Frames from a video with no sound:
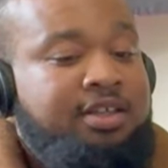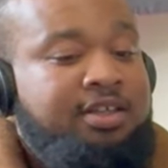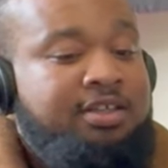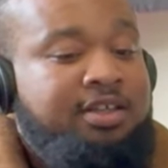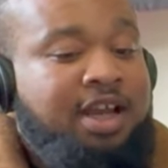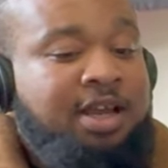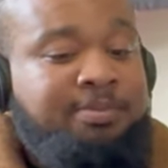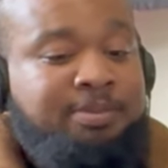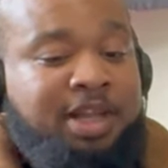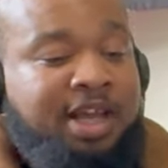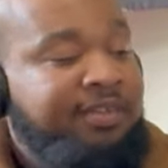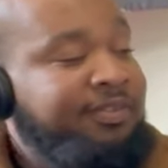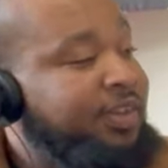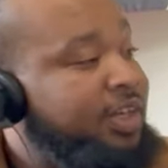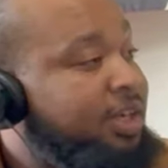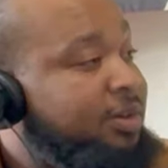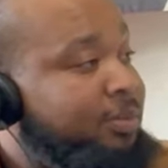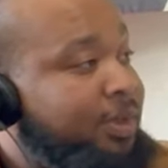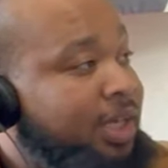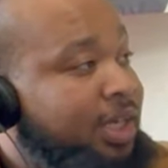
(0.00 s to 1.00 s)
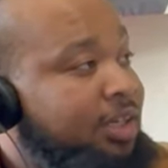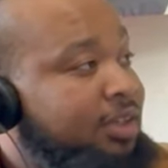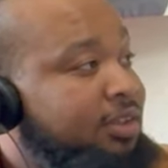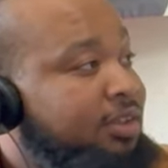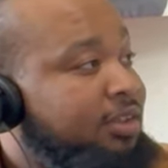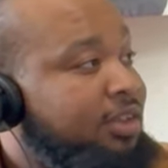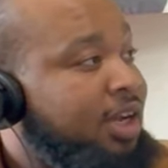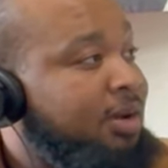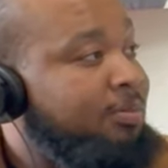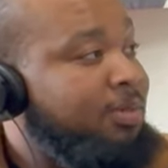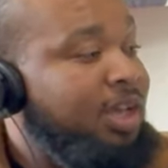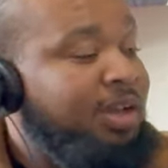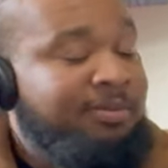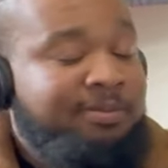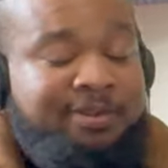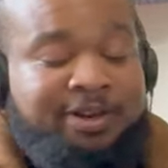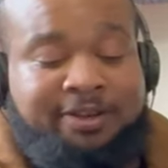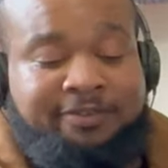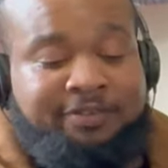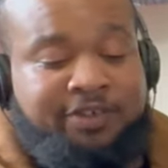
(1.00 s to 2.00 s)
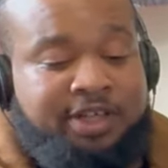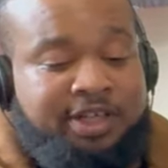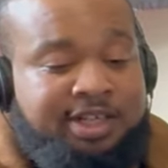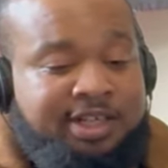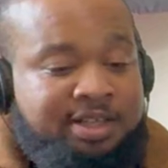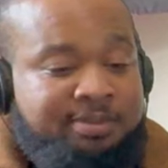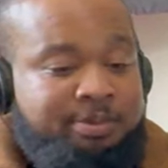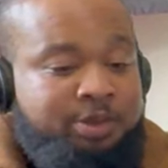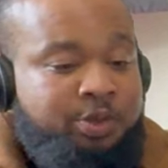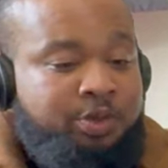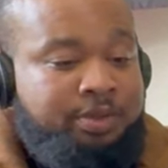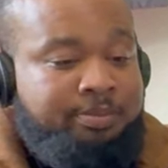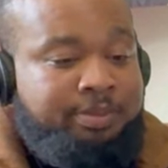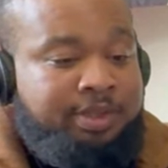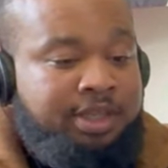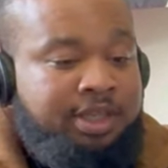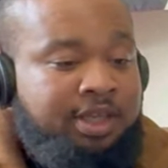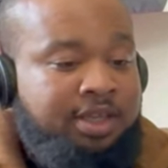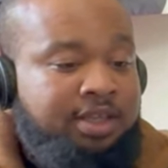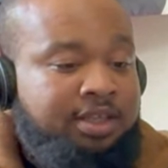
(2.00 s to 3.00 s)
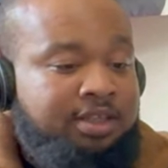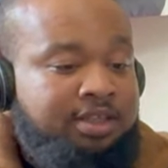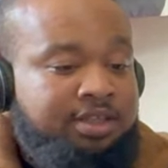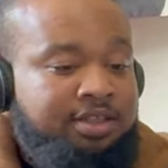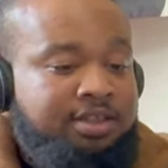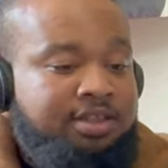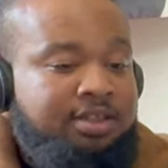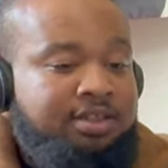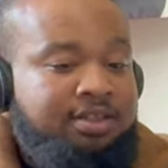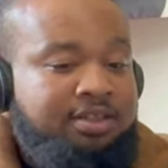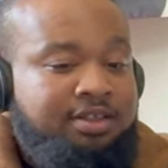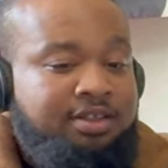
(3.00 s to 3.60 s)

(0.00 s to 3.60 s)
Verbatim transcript: I'm loving it, man. I'm loving it for the WNBA. Yeah.